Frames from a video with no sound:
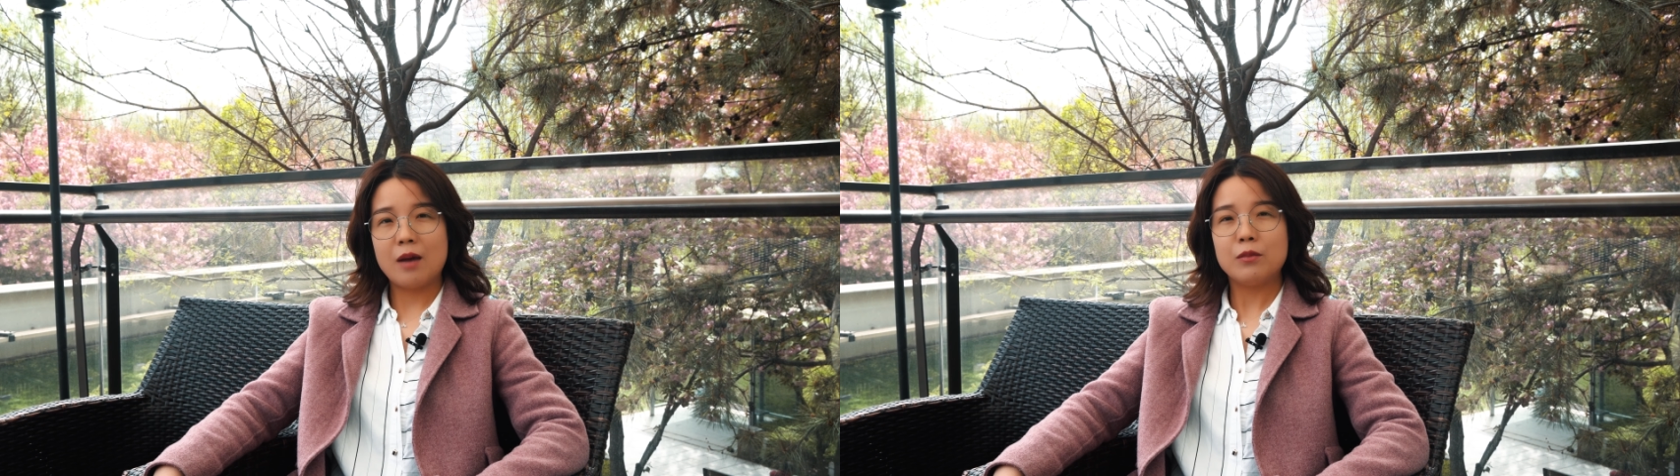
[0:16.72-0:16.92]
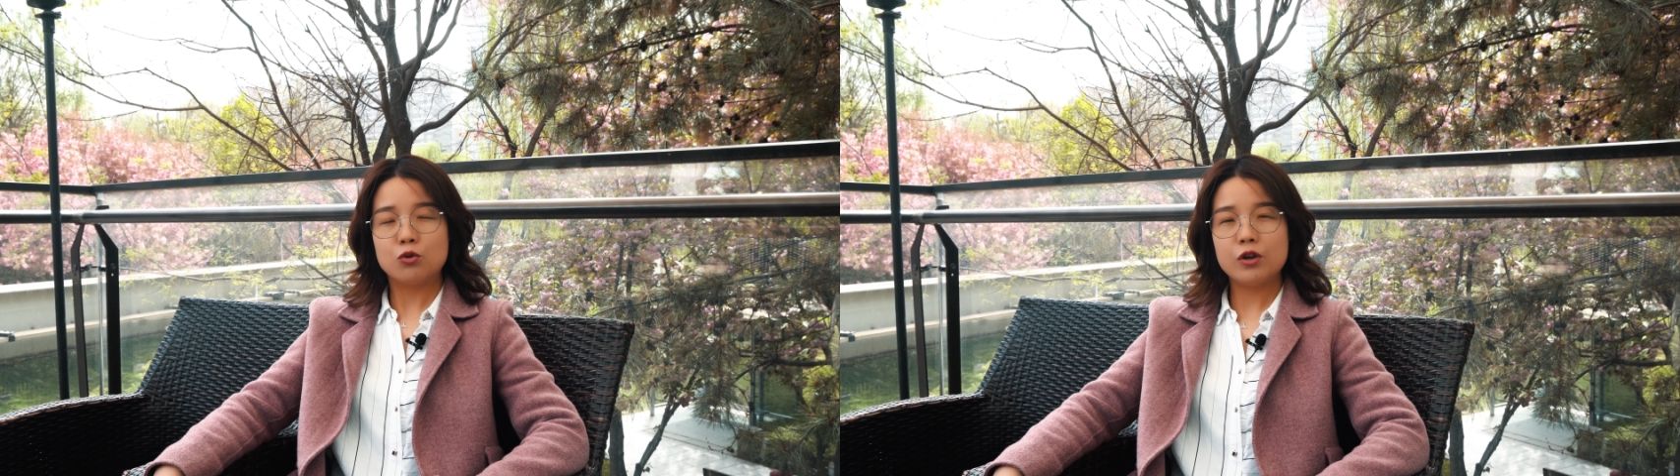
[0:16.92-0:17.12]

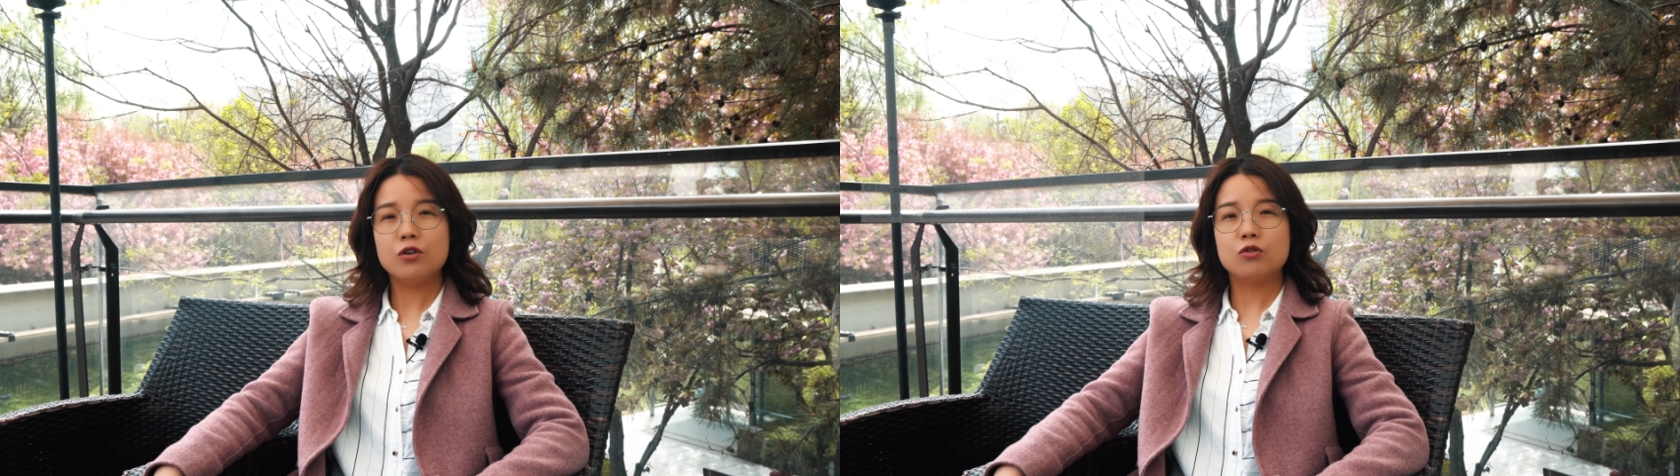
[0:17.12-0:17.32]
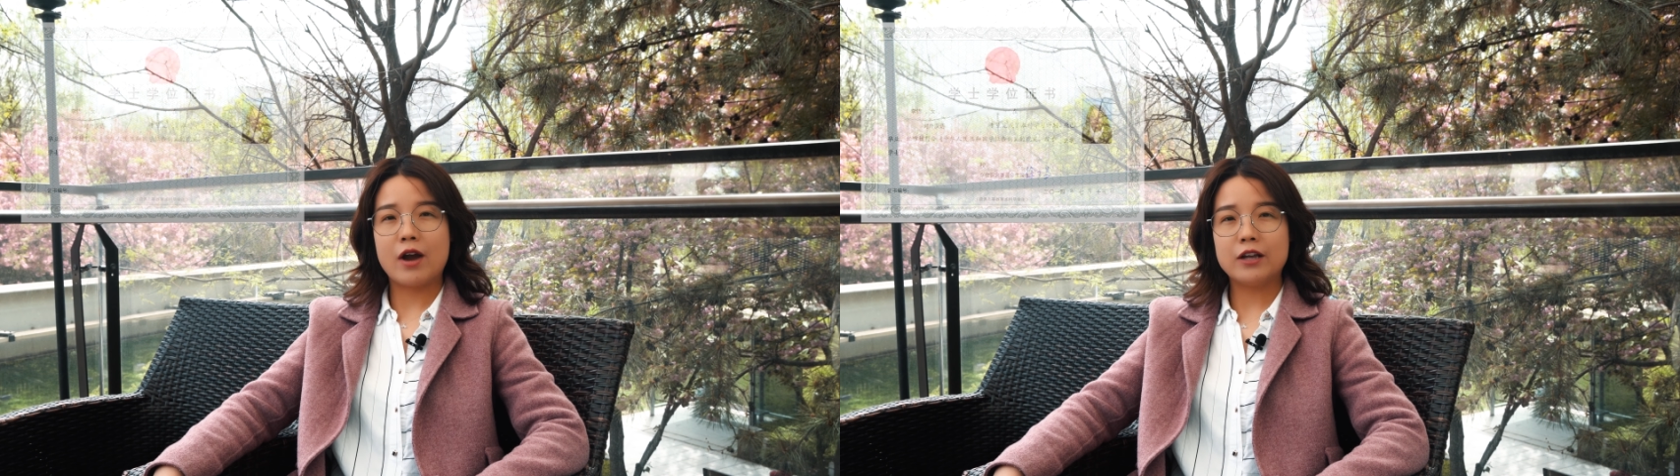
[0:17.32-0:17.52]
I'm a
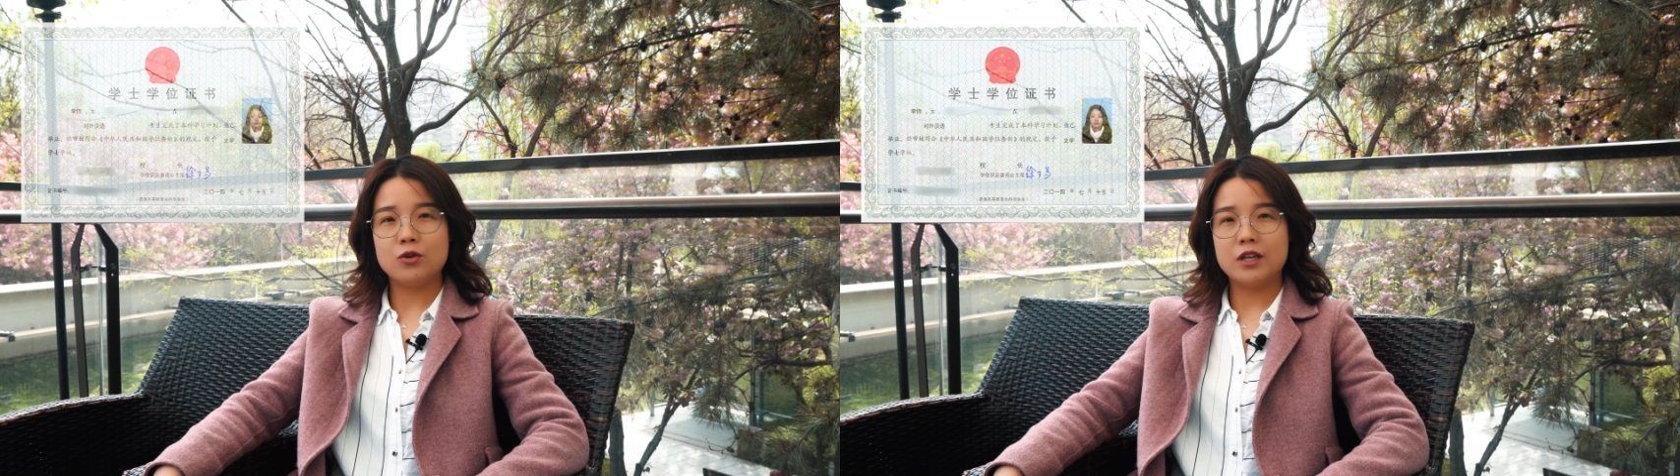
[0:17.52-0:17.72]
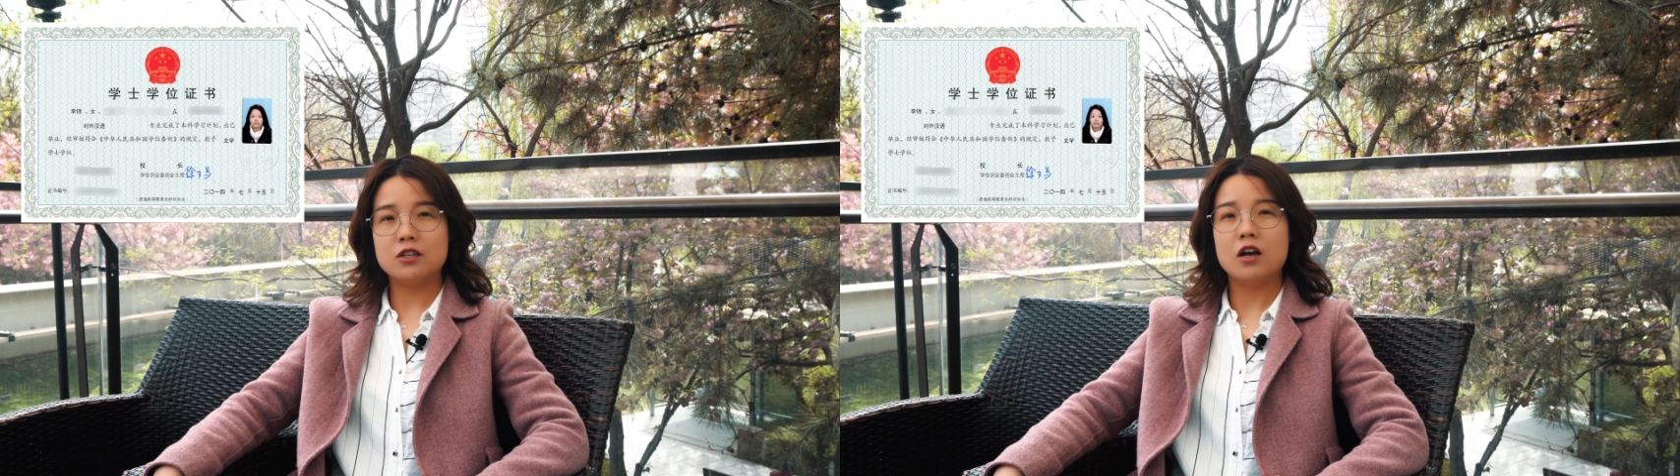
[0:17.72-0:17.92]
real graduate